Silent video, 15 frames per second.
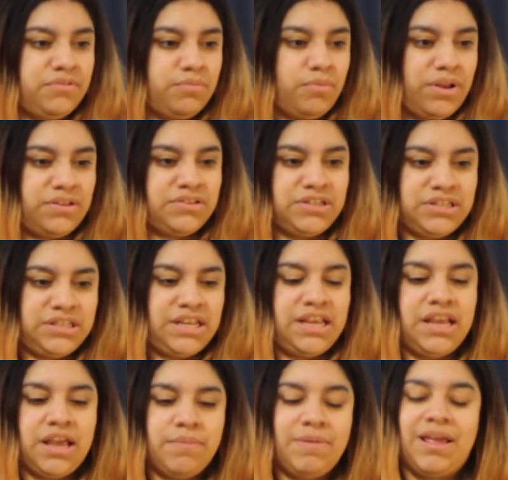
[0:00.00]
went to
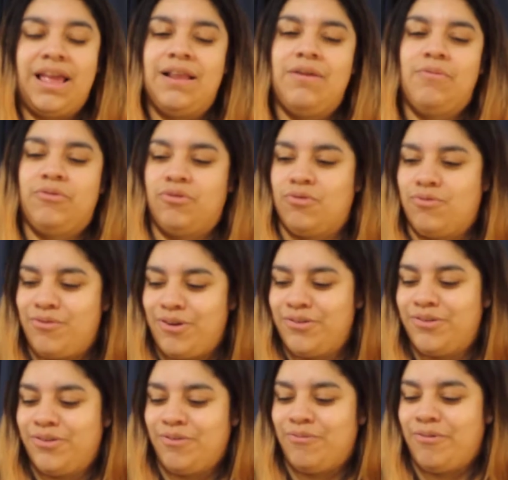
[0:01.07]
see him, and it was
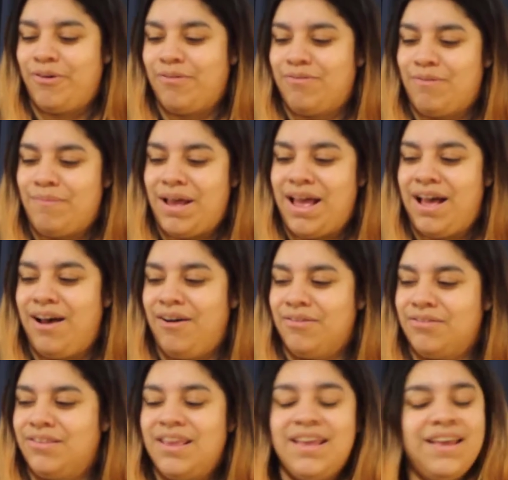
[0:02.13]
across the road from my
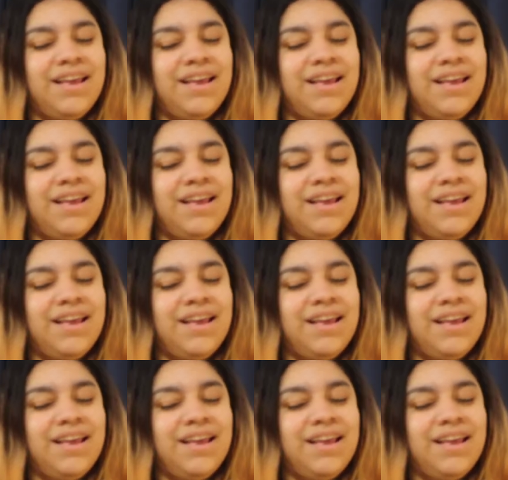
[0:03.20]
house.